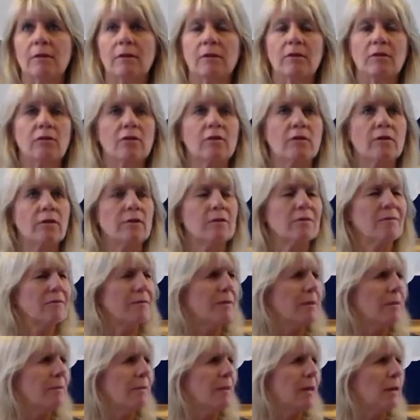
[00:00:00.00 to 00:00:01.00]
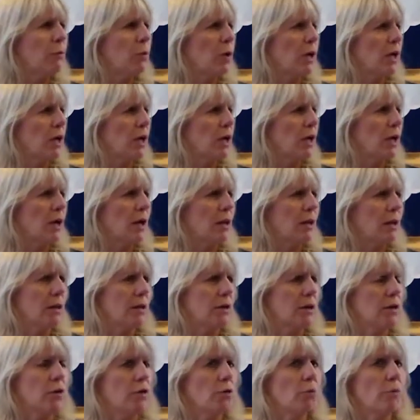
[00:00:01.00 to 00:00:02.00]
this, maybe we could call
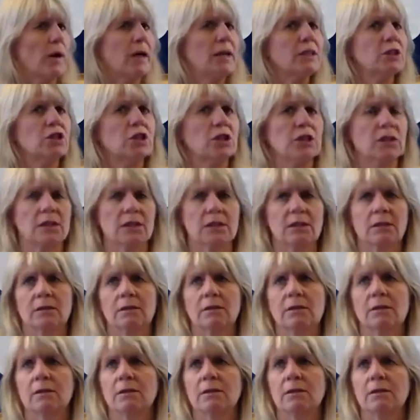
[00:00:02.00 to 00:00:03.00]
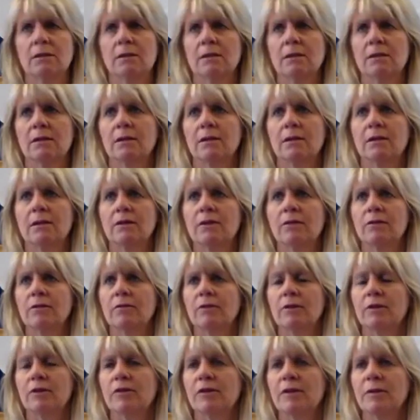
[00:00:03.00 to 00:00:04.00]
it aggression.
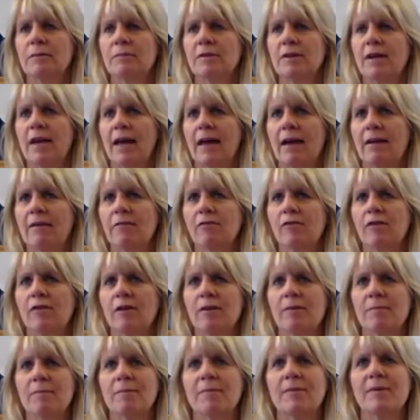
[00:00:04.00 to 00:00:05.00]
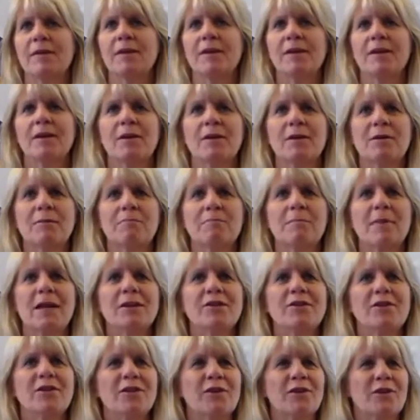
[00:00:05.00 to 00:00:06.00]
We seem to have some
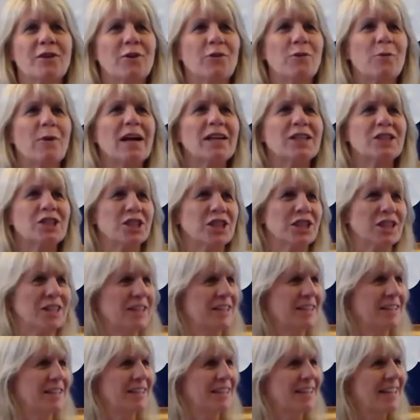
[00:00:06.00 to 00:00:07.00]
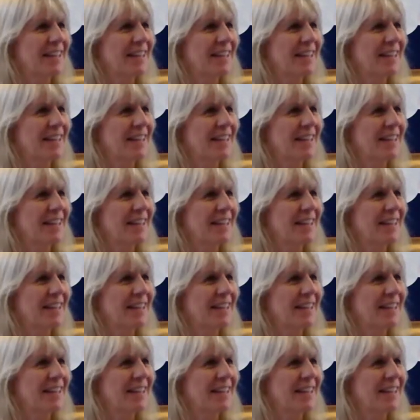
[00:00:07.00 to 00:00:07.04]
mental aggression.